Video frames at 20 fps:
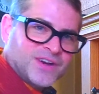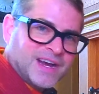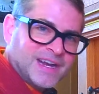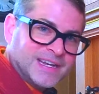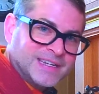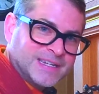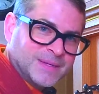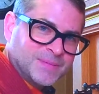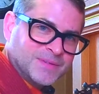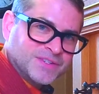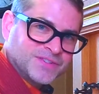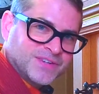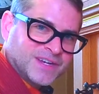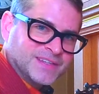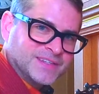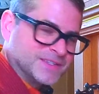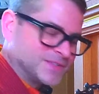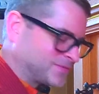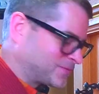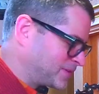to
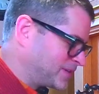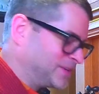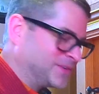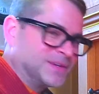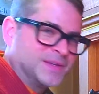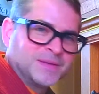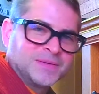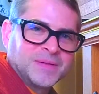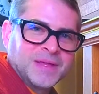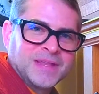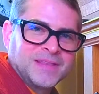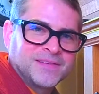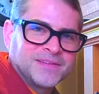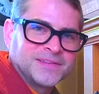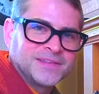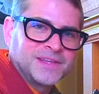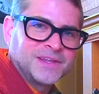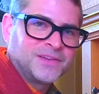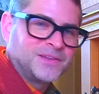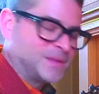demonstrate this for you. It's a little